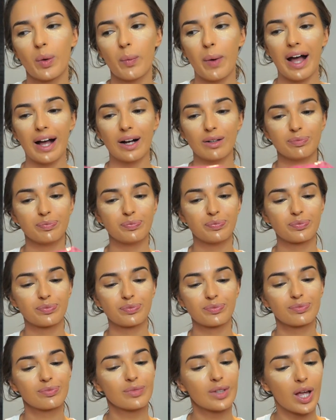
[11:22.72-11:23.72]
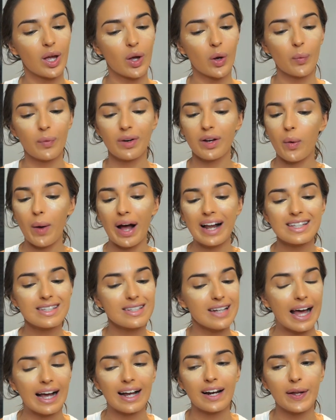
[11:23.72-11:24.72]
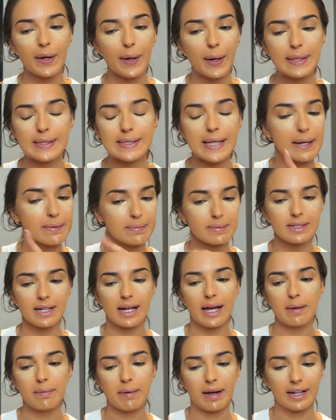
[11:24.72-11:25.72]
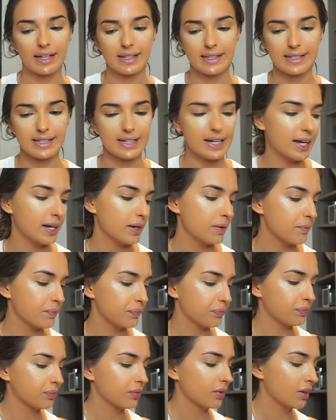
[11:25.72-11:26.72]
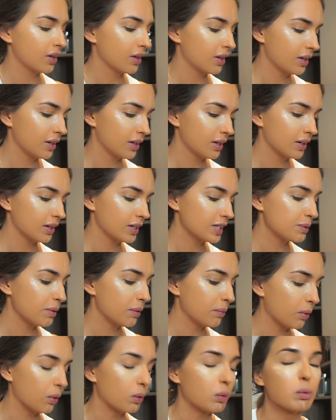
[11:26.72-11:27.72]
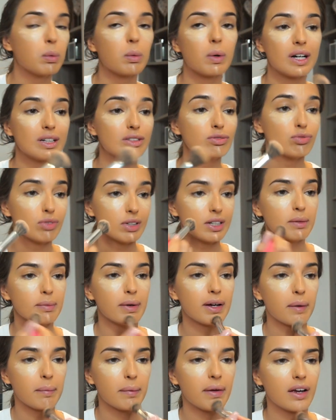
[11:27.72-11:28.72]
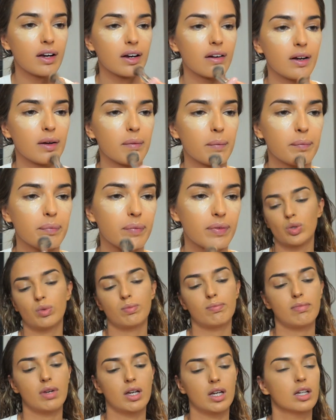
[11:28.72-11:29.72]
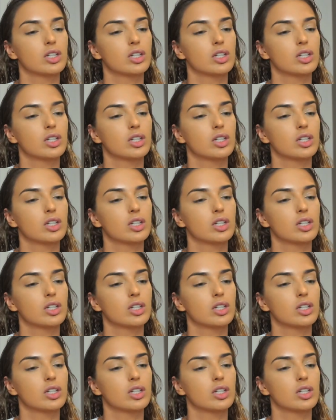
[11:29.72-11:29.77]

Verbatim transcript: Wow. We all had slag lines every day back in the day. So we were all really bad at makeup. I'm